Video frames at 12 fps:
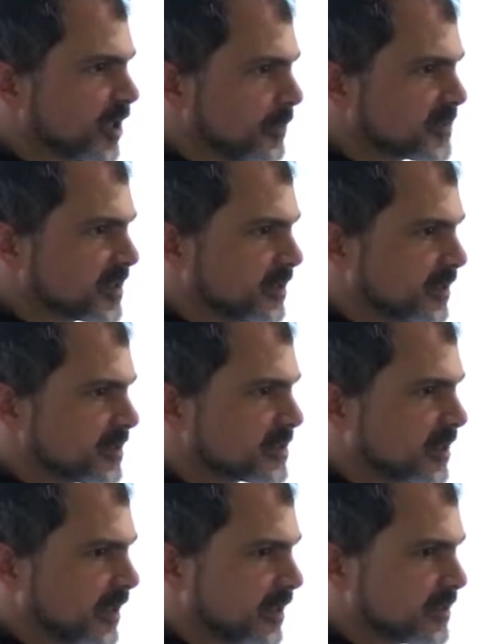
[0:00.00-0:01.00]
teams in this
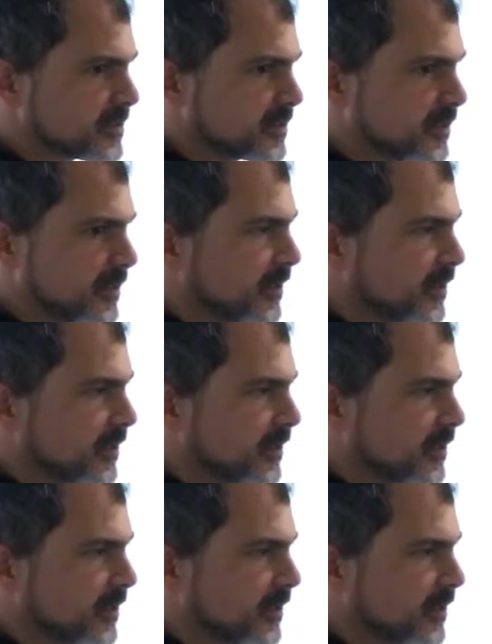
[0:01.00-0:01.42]
case,